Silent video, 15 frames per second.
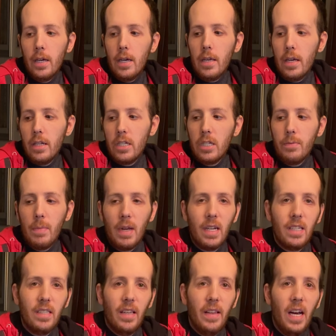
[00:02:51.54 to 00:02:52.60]
It just
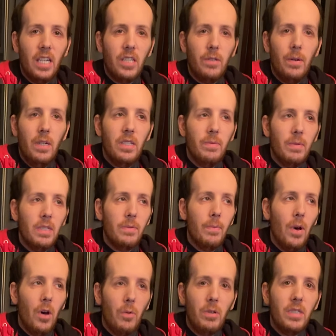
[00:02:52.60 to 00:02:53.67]
makes the laceration a bit
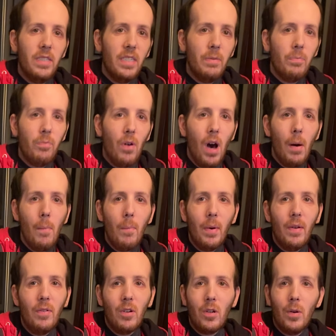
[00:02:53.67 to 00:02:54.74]
smaller, which is a problem.
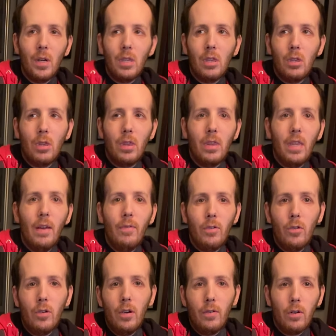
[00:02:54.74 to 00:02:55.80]
But if
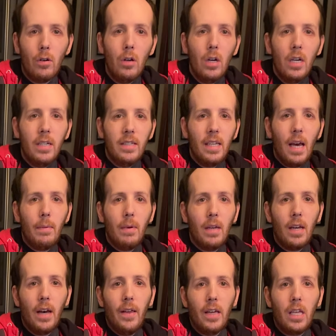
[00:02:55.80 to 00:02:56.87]
you're stabbing a
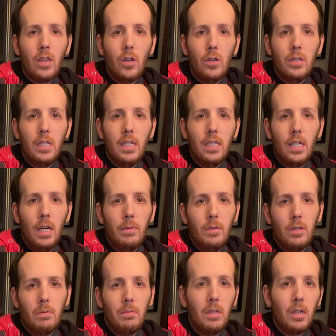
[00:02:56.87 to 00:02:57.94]
guy like 13 times,
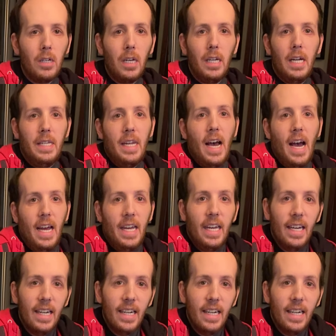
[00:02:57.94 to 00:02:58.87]
they're gonna die.